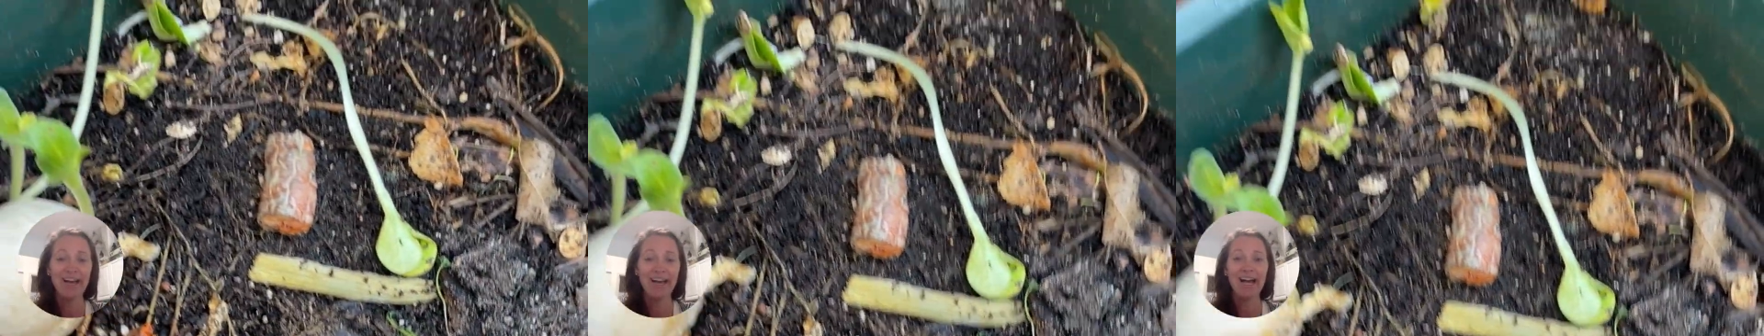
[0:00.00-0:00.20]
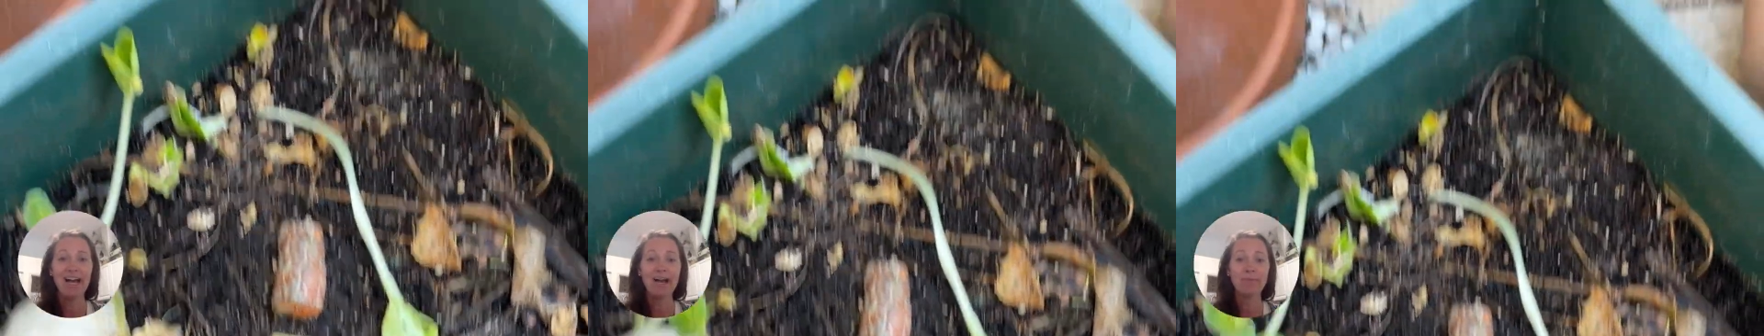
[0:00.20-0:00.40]

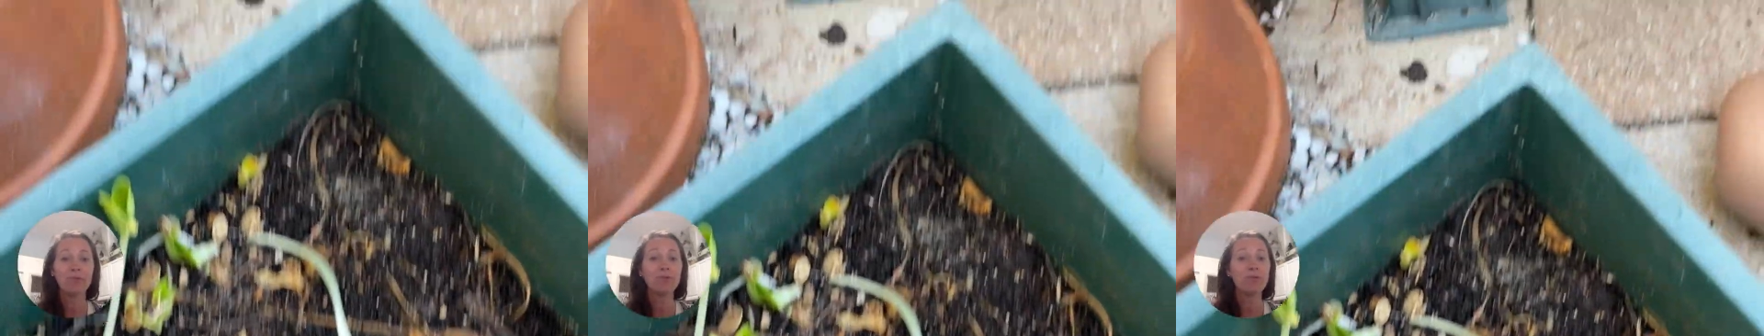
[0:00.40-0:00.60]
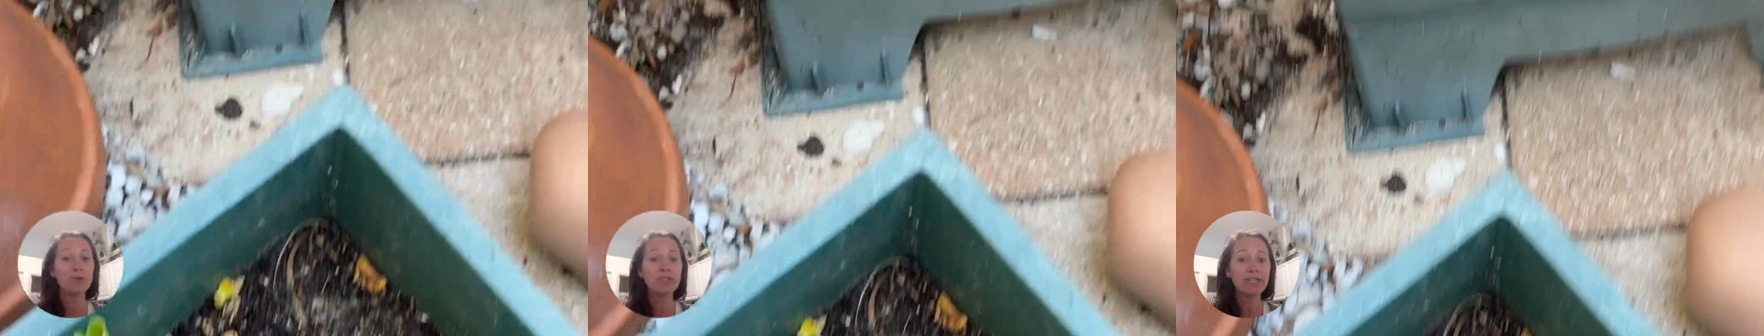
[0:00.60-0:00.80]
Um, they're
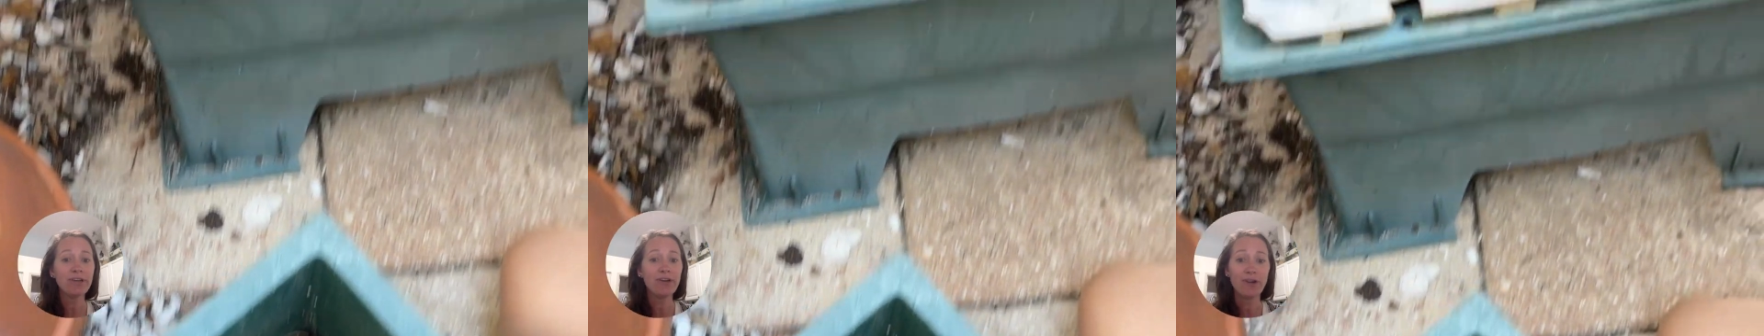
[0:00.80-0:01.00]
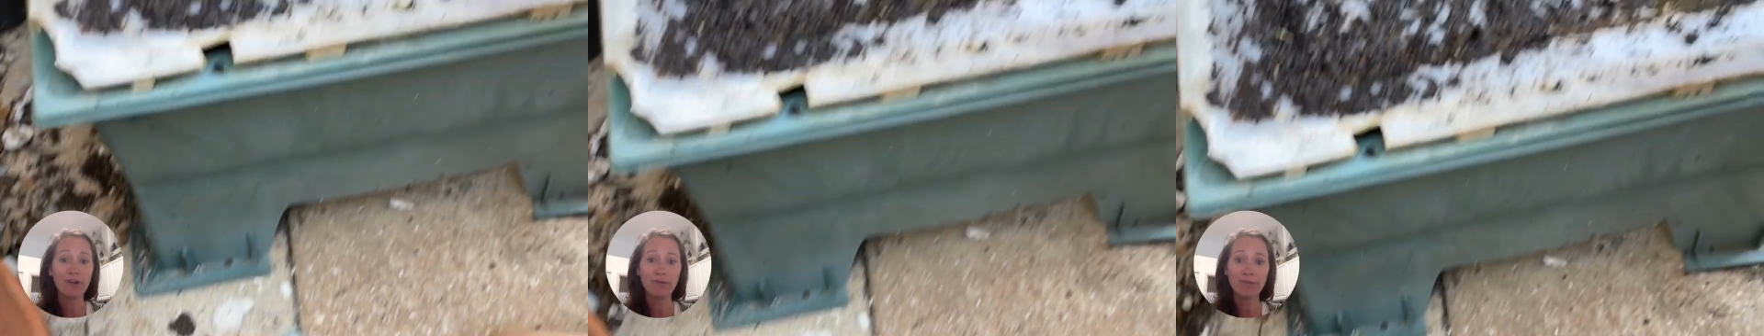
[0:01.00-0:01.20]
mostly
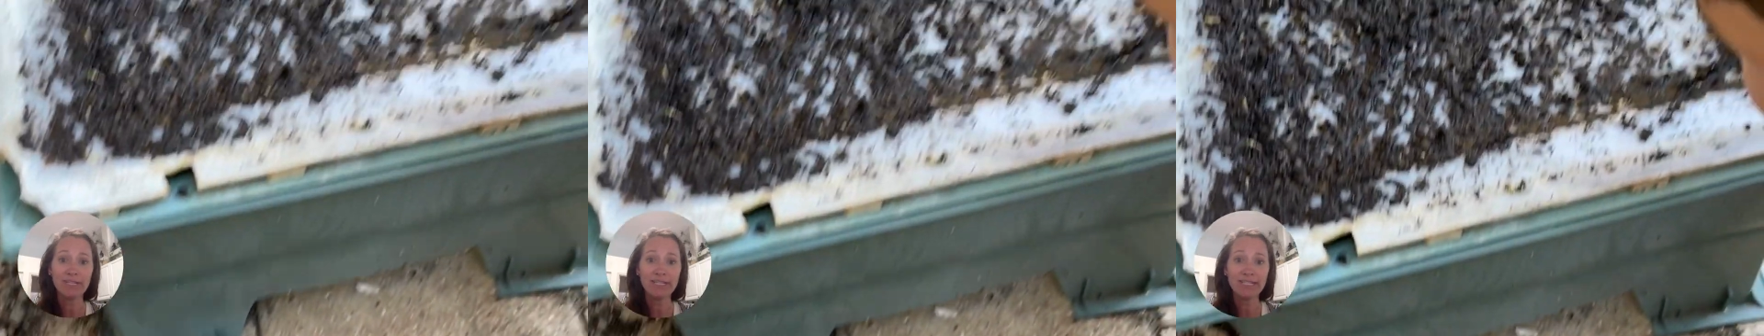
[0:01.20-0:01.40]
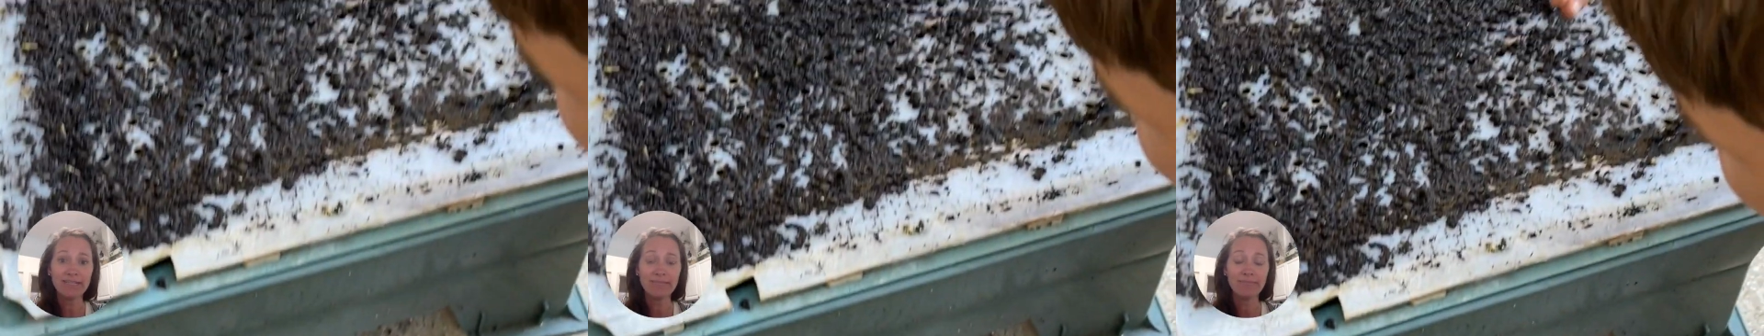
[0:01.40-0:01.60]

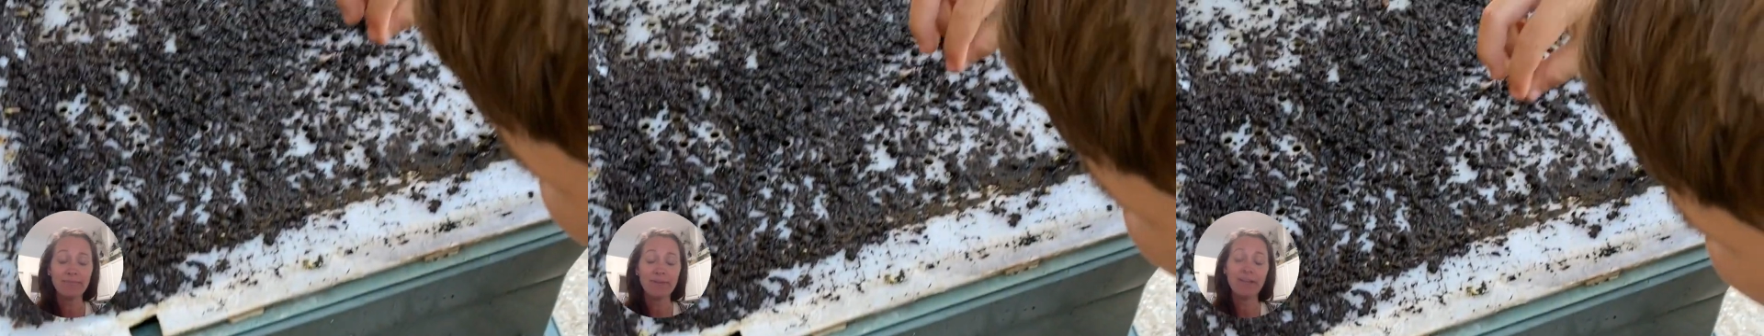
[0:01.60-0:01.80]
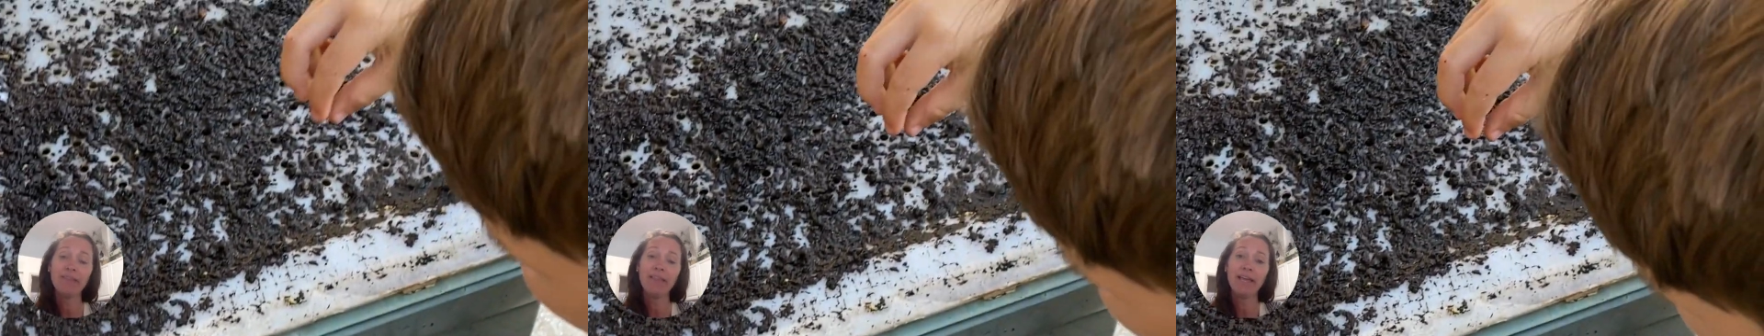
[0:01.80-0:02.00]
harmless,
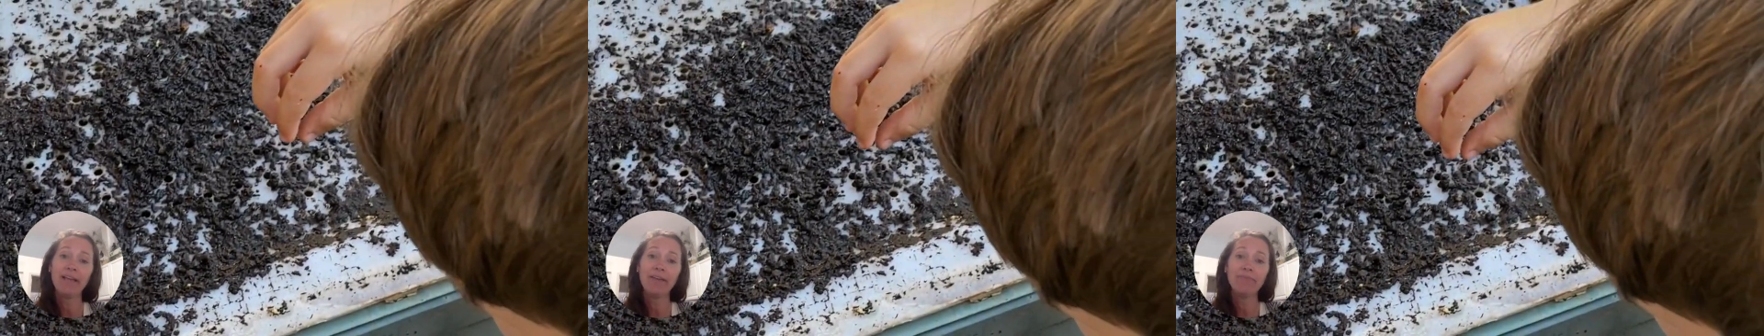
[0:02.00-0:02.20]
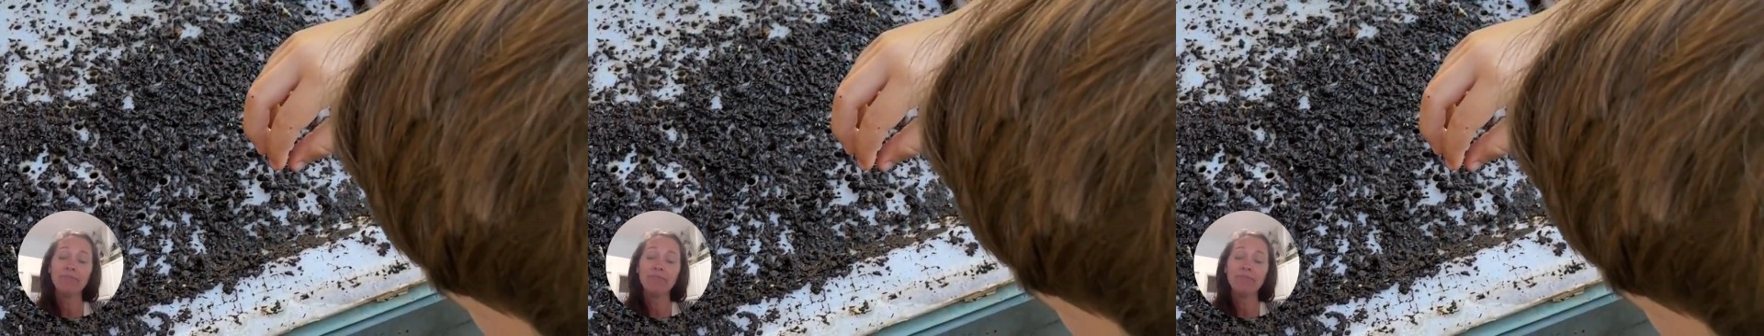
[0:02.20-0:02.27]
but like